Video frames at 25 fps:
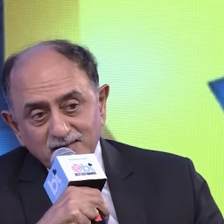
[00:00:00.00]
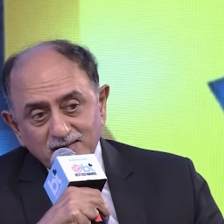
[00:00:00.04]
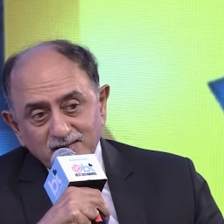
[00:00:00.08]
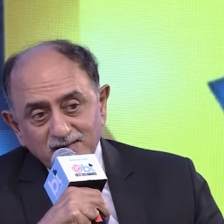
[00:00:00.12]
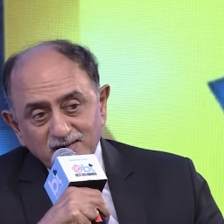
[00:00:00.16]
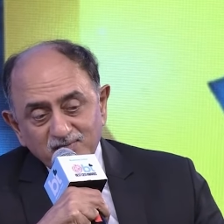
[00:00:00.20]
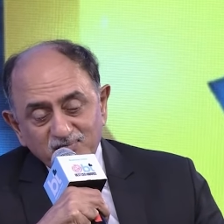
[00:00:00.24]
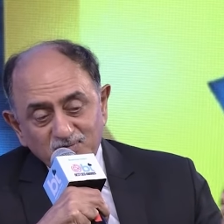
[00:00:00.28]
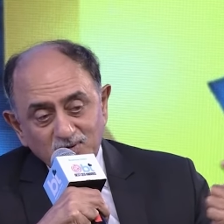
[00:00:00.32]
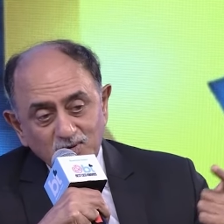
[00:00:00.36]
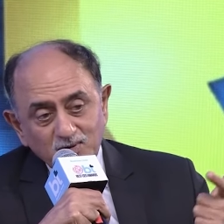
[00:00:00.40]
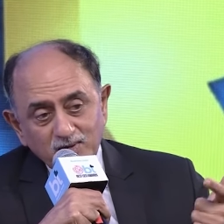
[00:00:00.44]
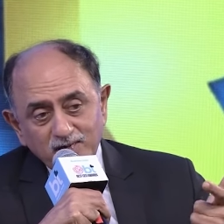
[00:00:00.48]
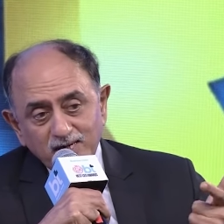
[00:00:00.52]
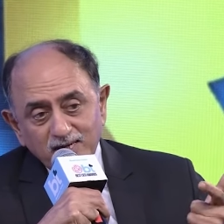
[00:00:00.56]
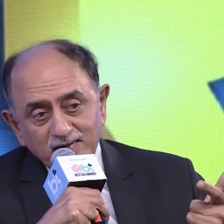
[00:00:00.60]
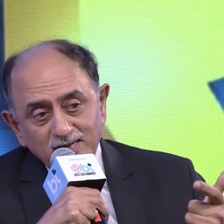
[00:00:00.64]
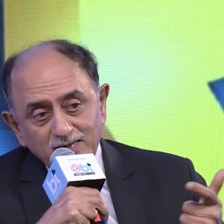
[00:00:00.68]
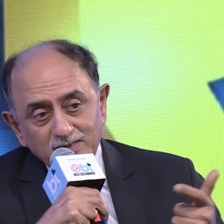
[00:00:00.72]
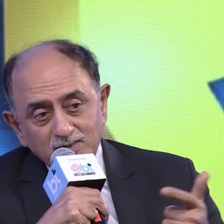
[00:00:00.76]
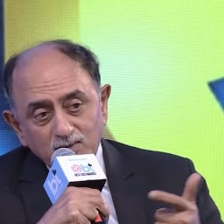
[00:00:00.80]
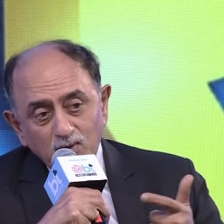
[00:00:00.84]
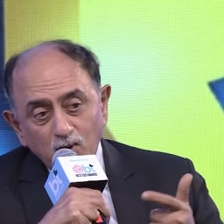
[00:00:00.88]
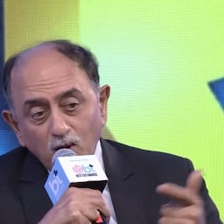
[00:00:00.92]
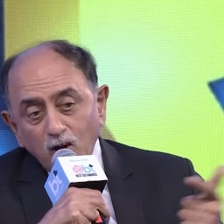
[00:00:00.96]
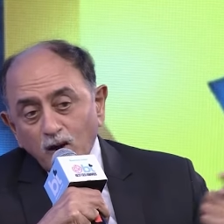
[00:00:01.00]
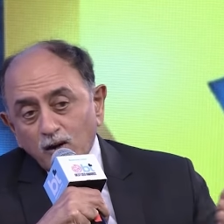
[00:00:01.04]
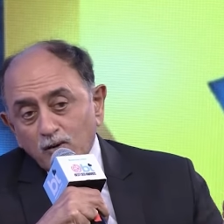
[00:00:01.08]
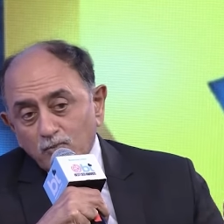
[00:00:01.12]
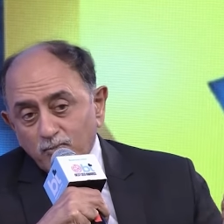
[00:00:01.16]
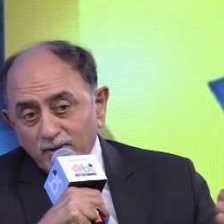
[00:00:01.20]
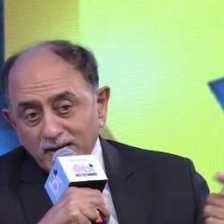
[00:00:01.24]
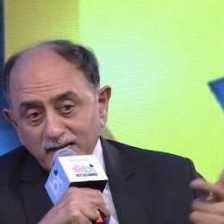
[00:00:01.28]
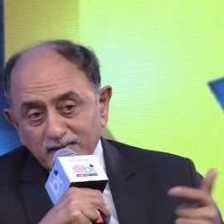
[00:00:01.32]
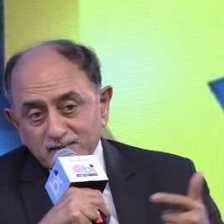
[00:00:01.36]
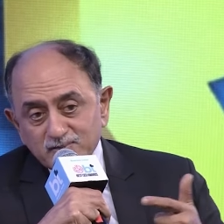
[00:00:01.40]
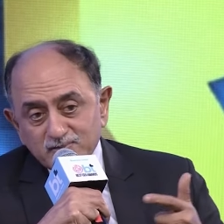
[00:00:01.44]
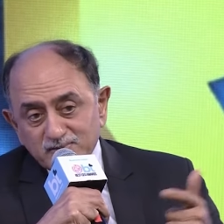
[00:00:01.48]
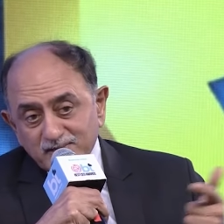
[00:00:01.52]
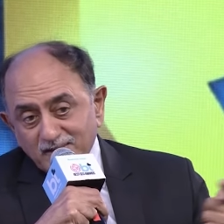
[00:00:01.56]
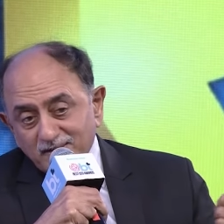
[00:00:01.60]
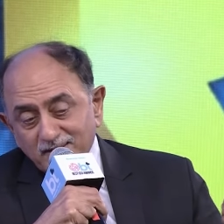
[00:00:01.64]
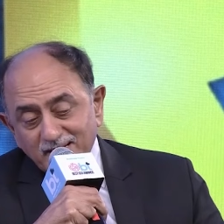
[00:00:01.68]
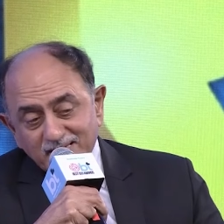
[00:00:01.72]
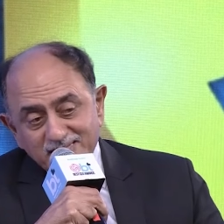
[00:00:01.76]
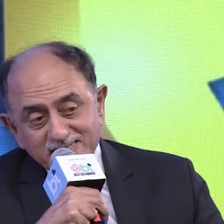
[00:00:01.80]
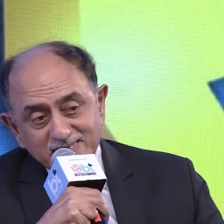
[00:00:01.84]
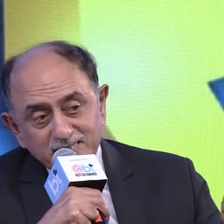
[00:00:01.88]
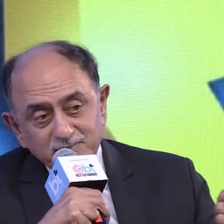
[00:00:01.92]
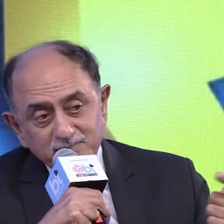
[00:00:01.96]
If you look at it, all banks
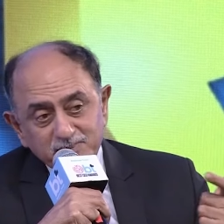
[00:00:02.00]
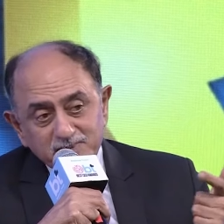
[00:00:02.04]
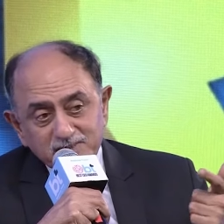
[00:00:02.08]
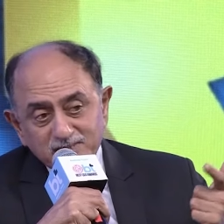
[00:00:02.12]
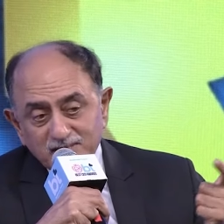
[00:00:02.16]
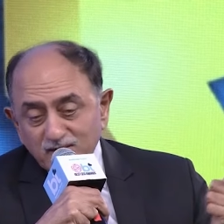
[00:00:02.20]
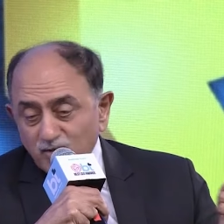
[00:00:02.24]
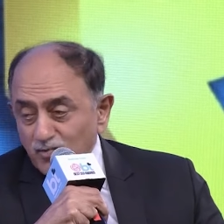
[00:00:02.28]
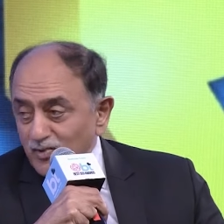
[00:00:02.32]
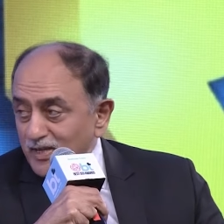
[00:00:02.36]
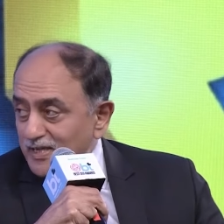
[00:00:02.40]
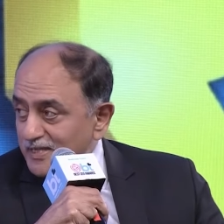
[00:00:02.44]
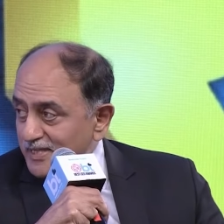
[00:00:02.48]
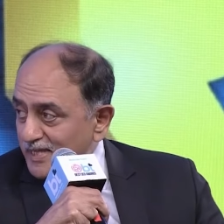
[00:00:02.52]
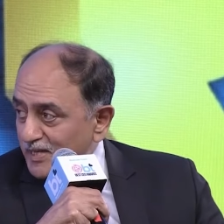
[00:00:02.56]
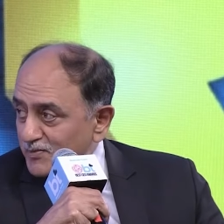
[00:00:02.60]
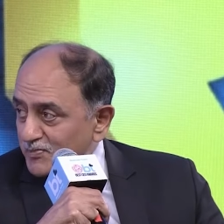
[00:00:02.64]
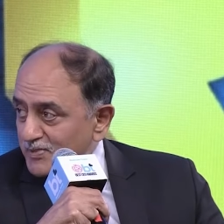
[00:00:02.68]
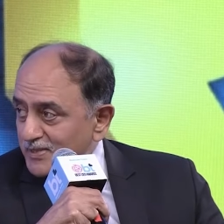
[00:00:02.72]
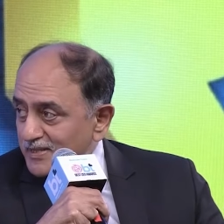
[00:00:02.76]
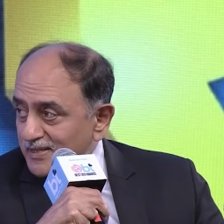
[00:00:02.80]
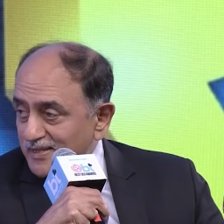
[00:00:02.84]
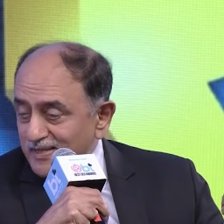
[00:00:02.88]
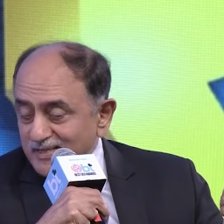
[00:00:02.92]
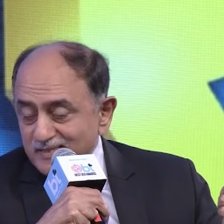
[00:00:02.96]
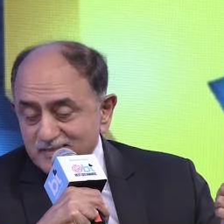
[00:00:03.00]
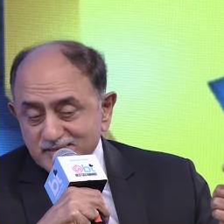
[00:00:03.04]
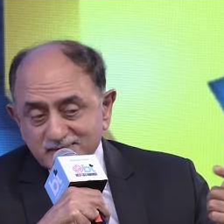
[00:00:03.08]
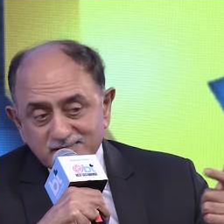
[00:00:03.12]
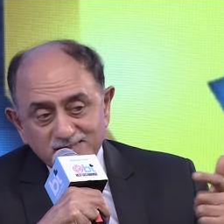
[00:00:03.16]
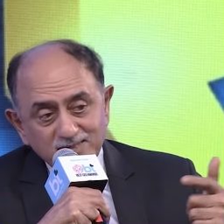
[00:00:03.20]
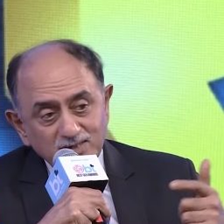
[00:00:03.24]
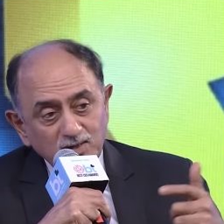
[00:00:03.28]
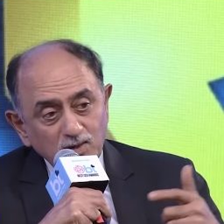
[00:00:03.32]
without exception are well capitalized.